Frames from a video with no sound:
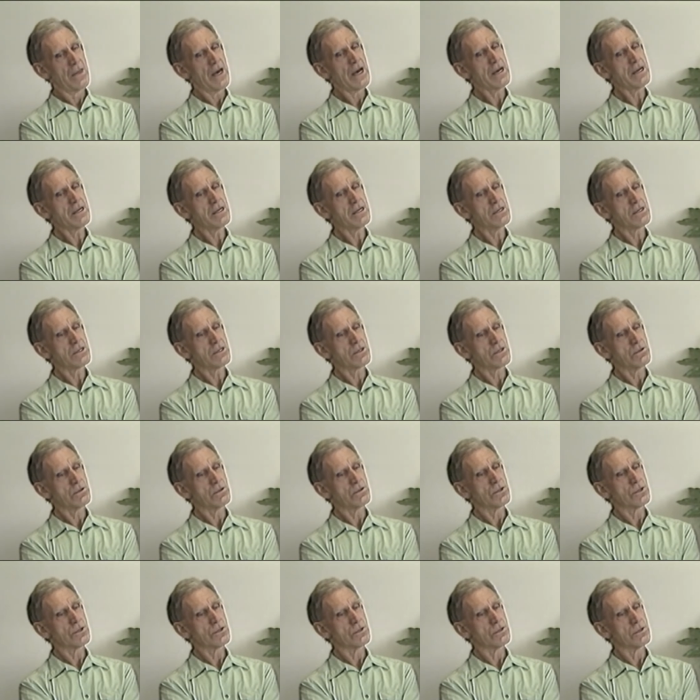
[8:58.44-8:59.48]
That
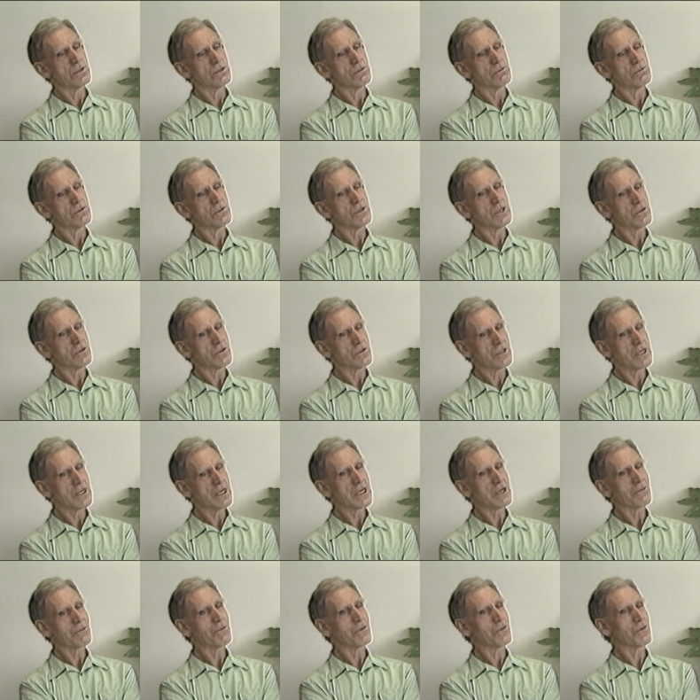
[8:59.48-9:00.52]
institution was
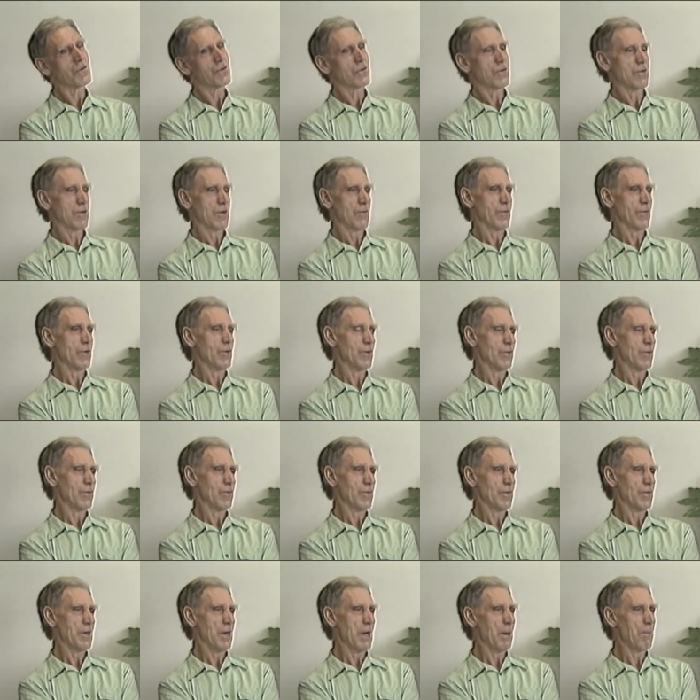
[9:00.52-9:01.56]
interesting. It was, of
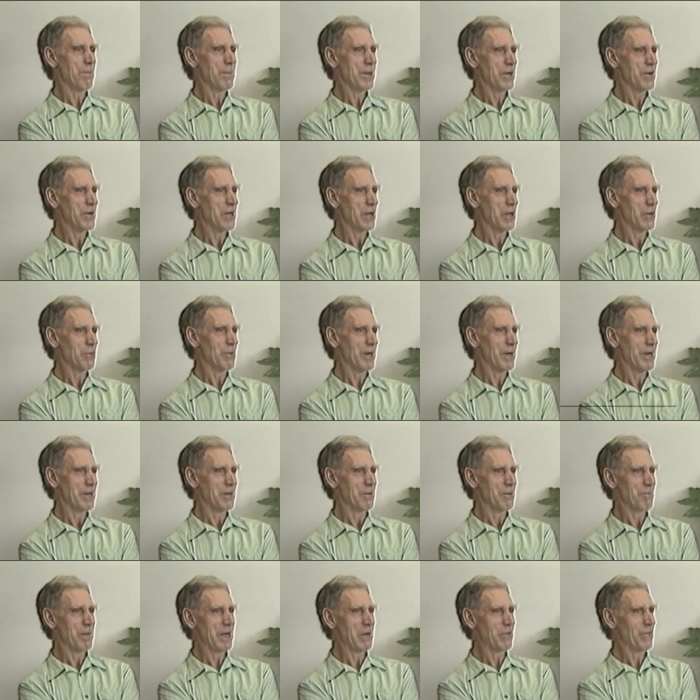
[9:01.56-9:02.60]
course, a period
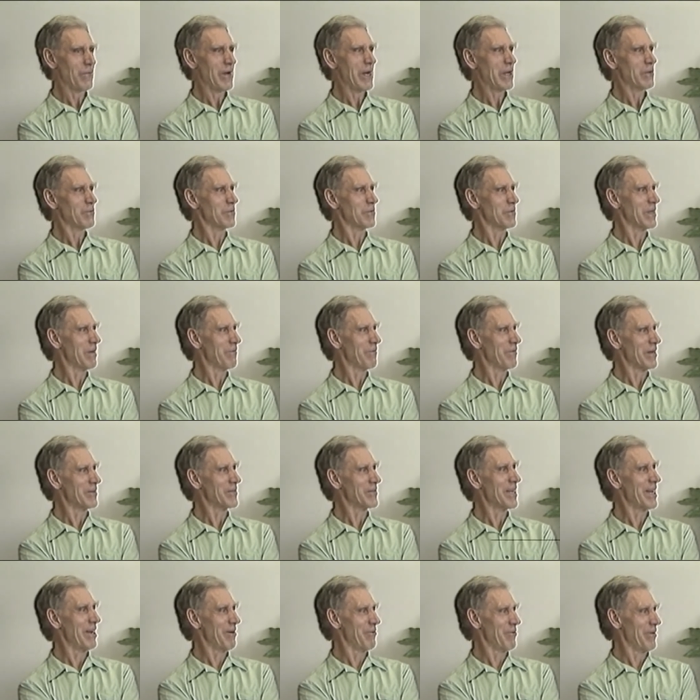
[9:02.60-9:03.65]
when Belfast was having its
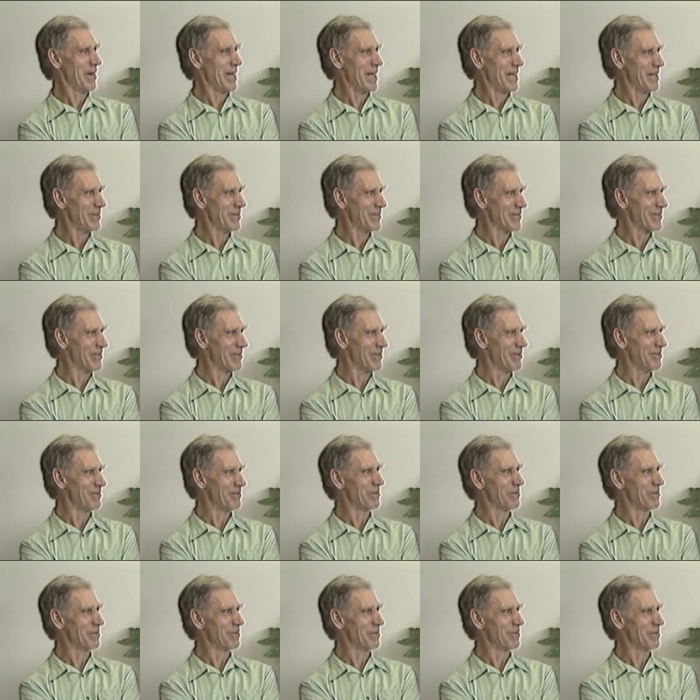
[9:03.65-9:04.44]
air raid, so it